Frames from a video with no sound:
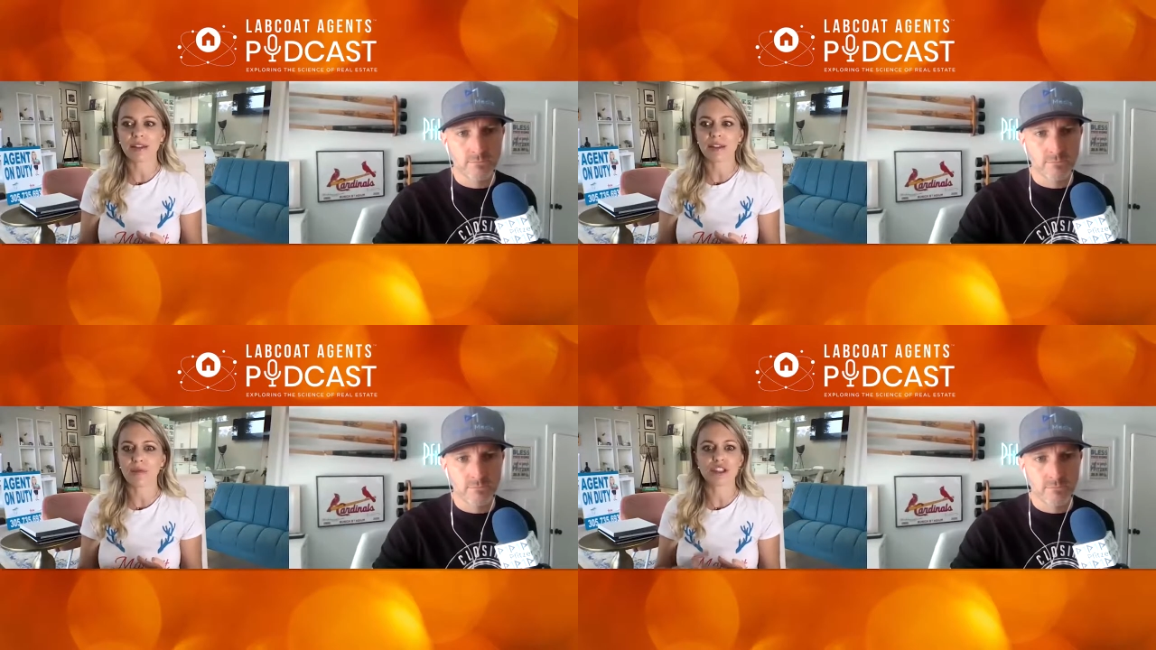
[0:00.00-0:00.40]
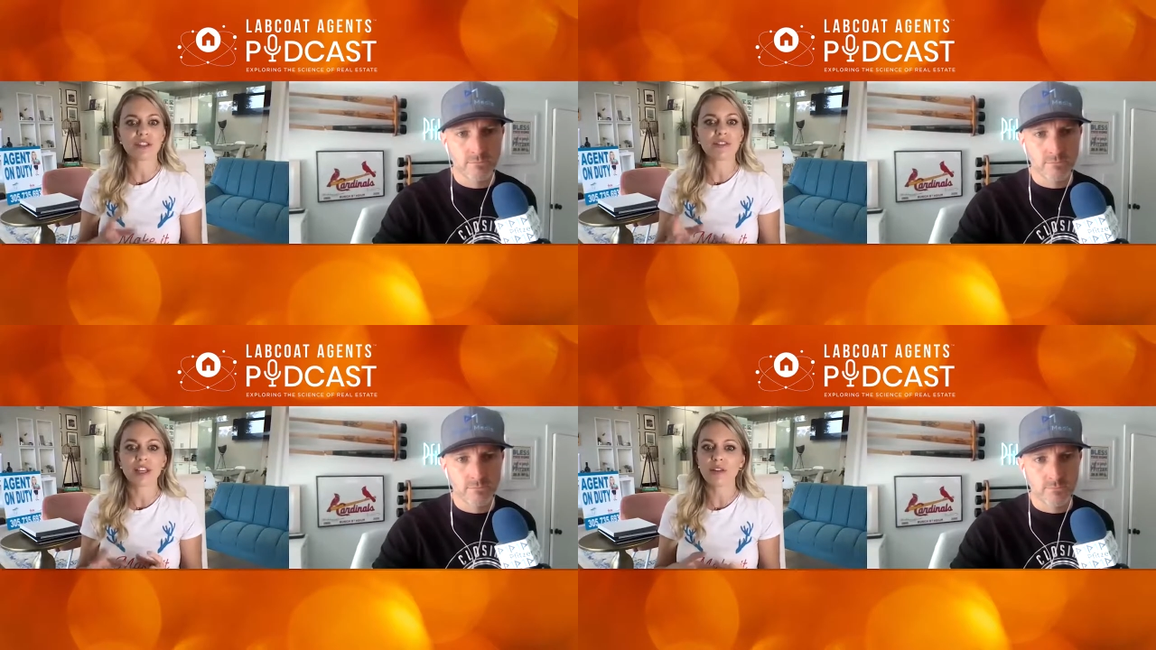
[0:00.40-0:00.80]
Speaker 1: They're
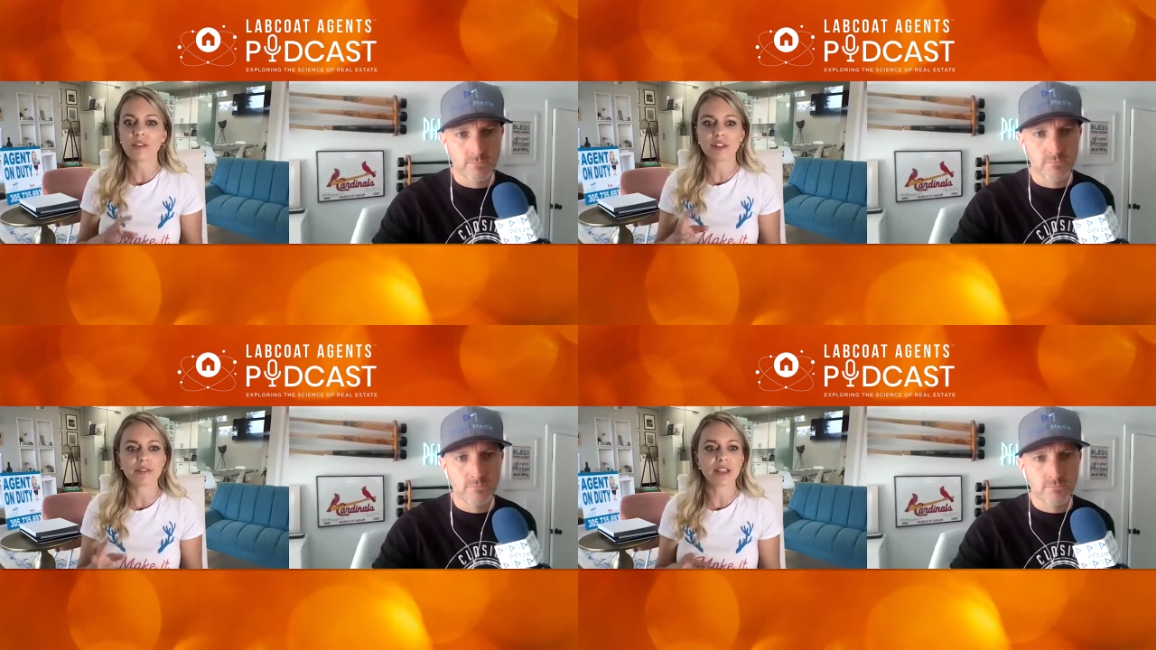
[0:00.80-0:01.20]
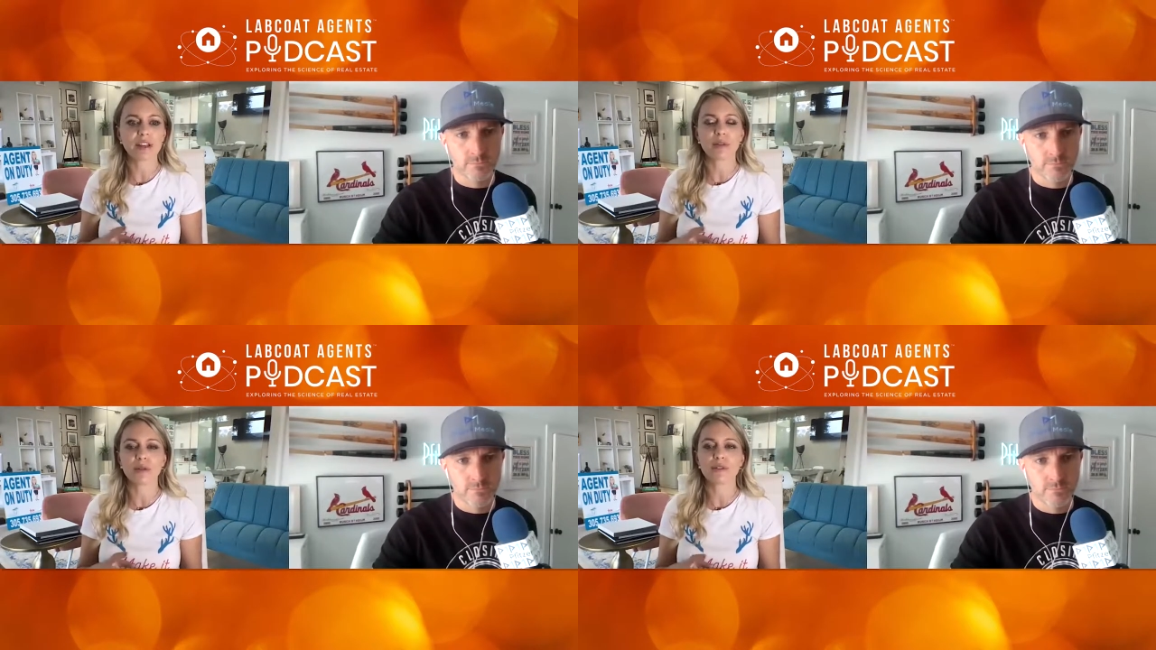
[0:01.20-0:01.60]
watching video after
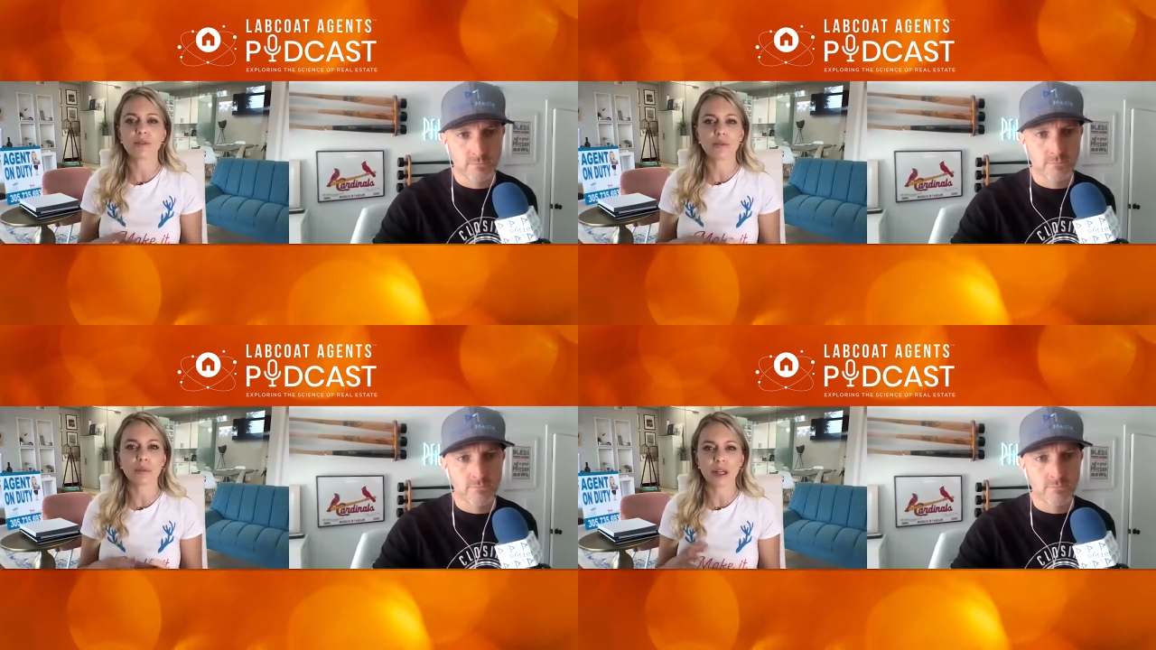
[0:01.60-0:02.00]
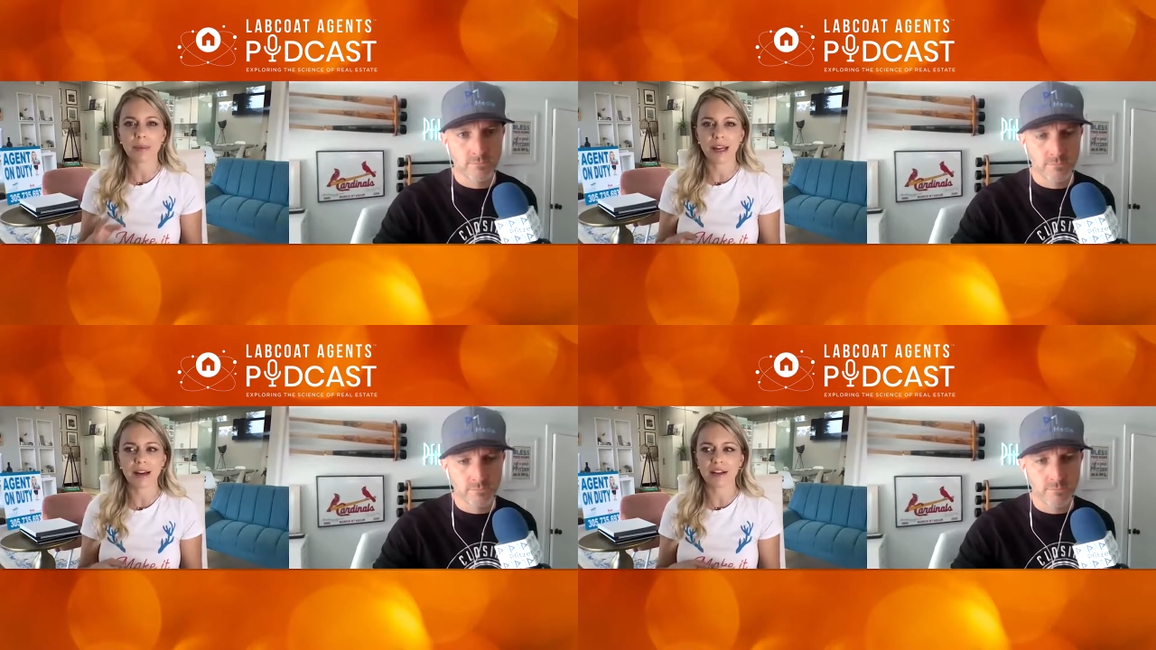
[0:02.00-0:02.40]
video to
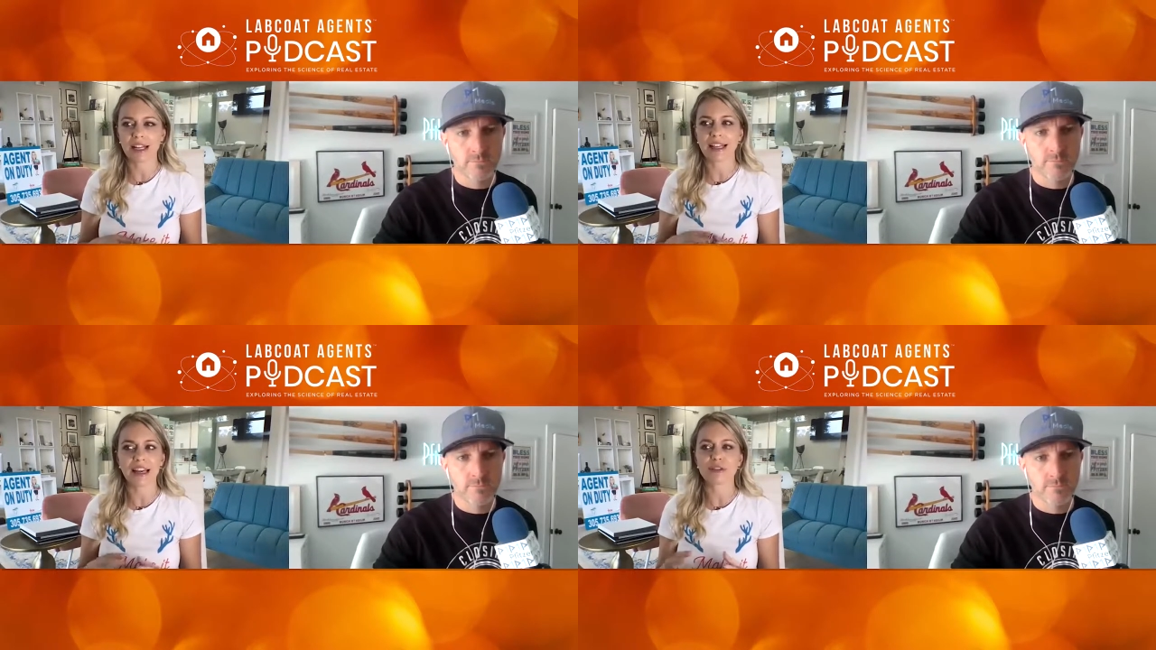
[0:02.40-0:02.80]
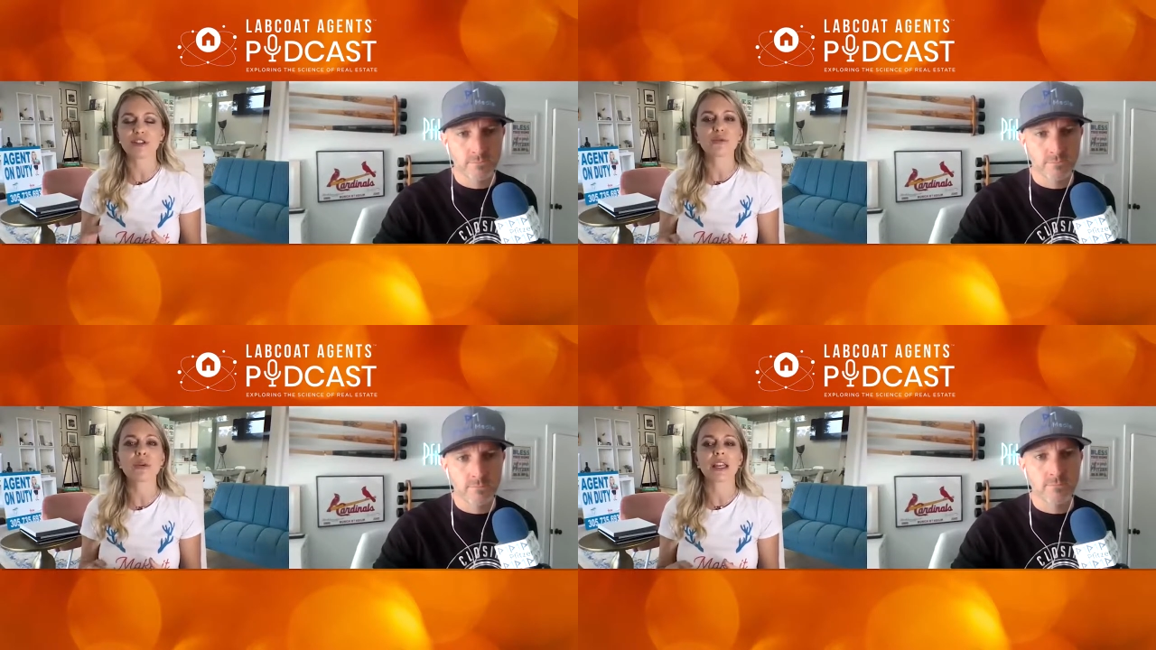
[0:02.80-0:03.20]
prepare and they never
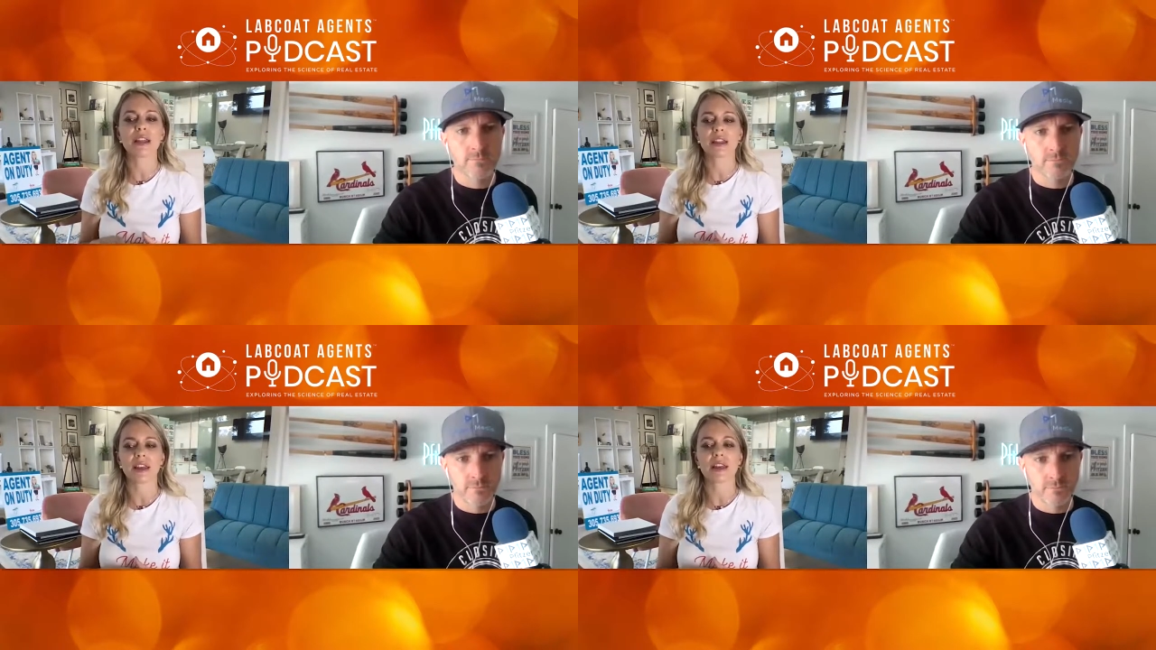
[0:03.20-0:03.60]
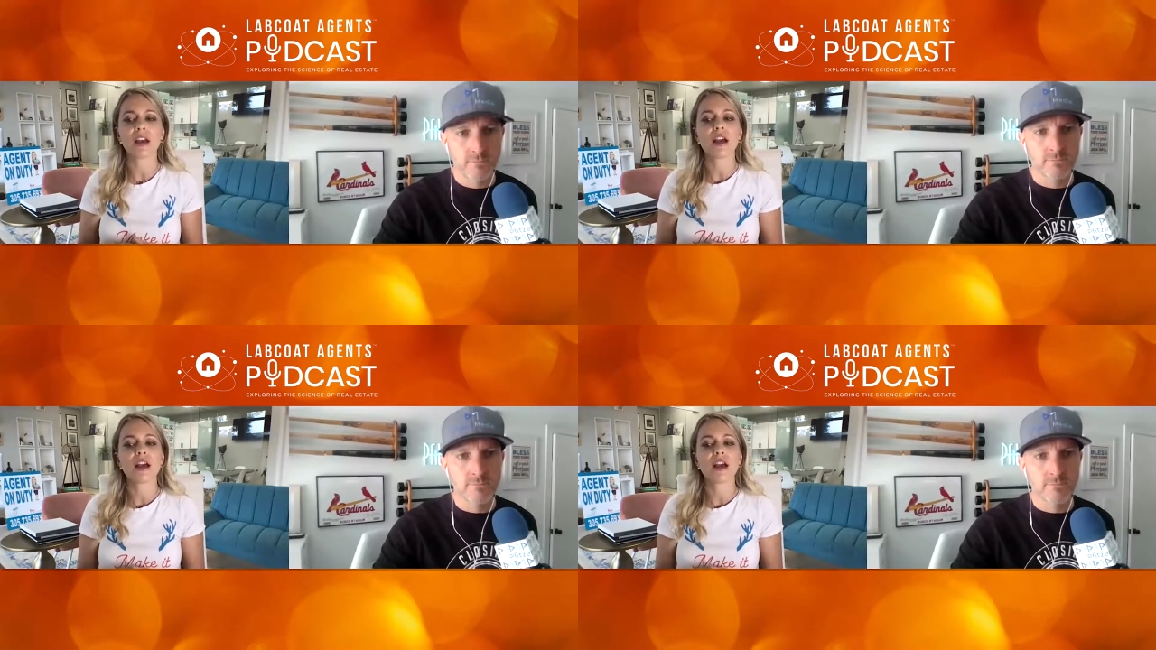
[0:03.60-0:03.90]
do anything.